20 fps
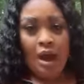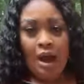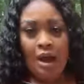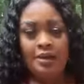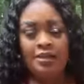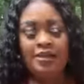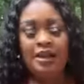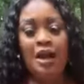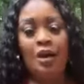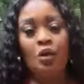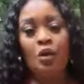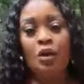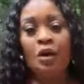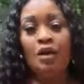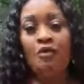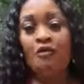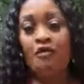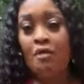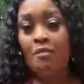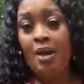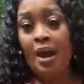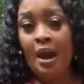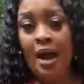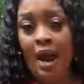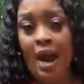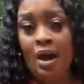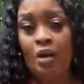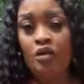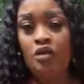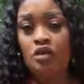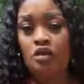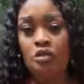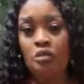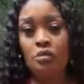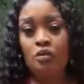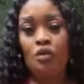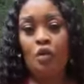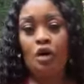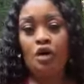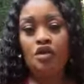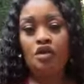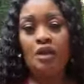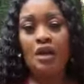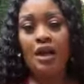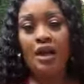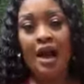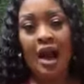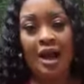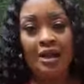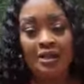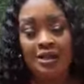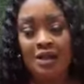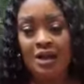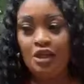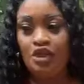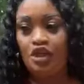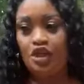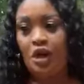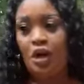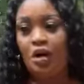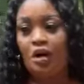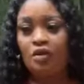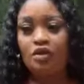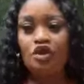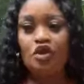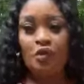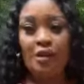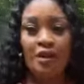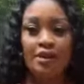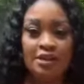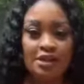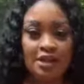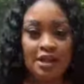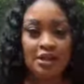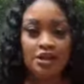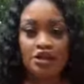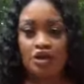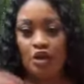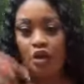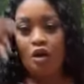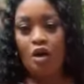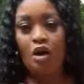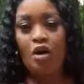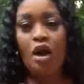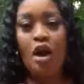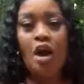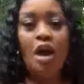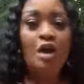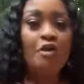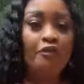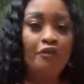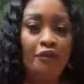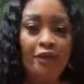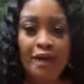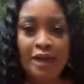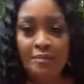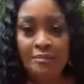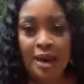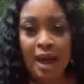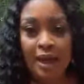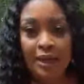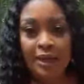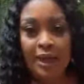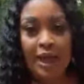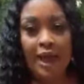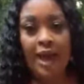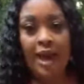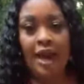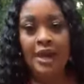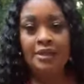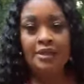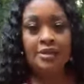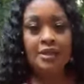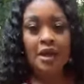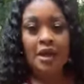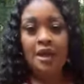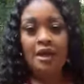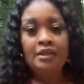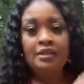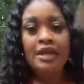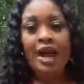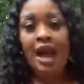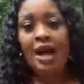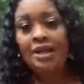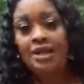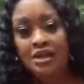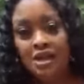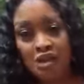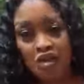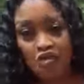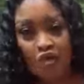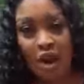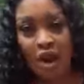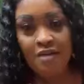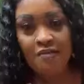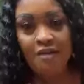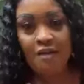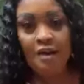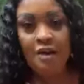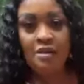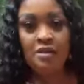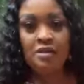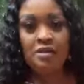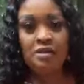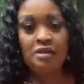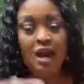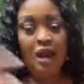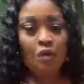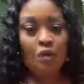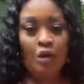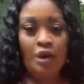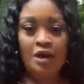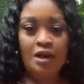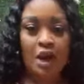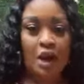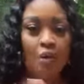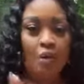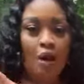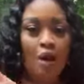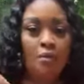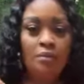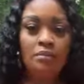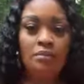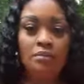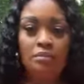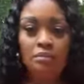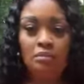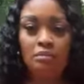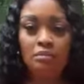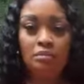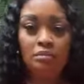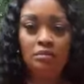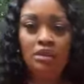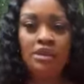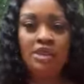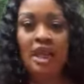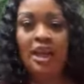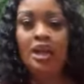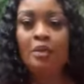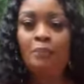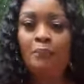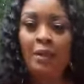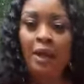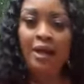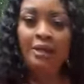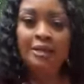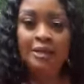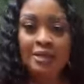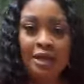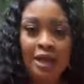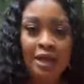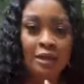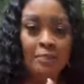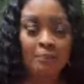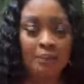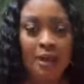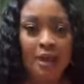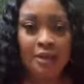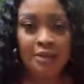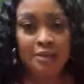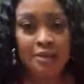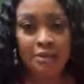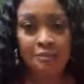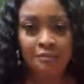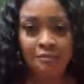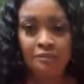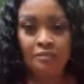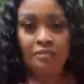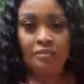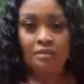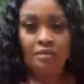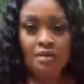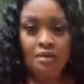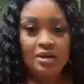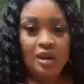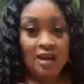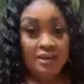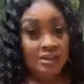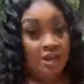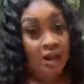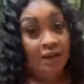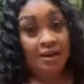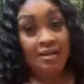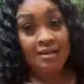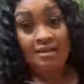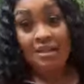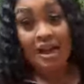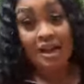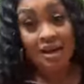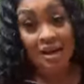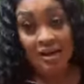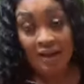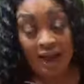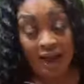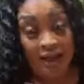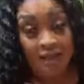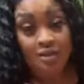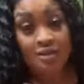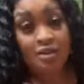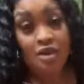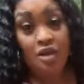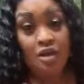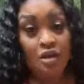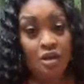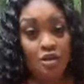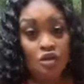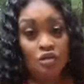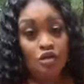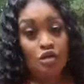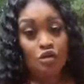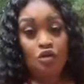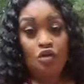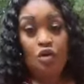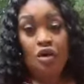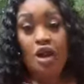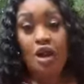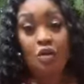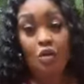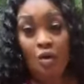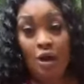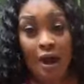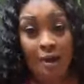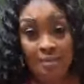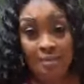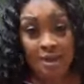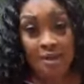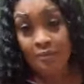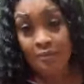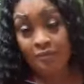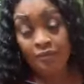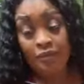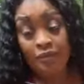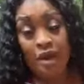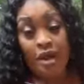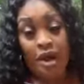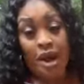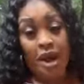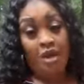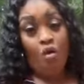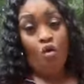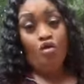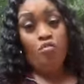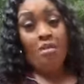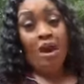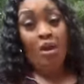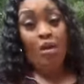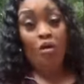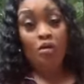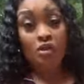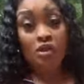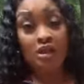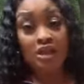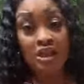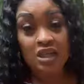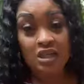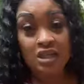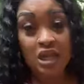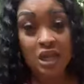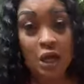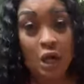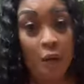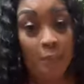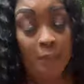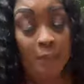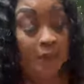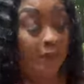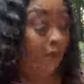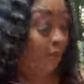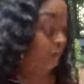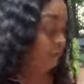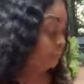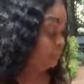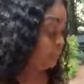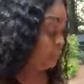I start cooking from my house, going to the gas station, train station, flea market, taxi drivers, start going around selling plates, selling plates. That's how I started, guys. So today, look at me. I own my own seasoning company.